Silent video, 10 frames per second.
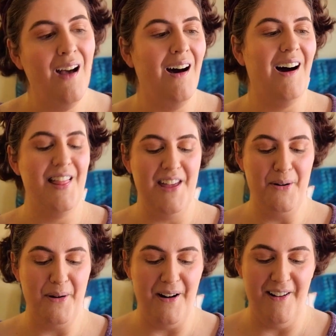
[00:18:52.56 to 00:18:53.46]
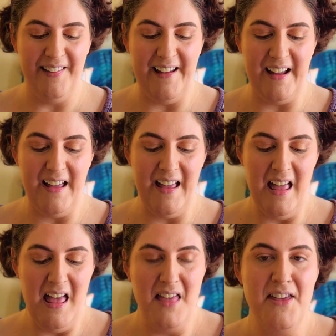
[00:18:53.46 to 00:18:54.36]
They were all like,
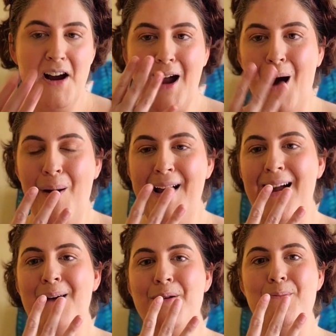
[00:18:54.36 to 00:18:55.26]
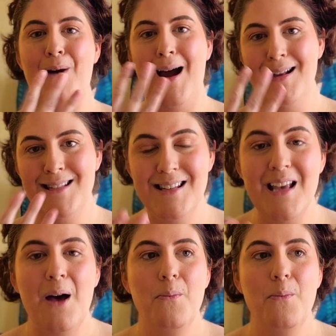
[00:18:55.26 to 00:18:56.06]
they're going up in prices.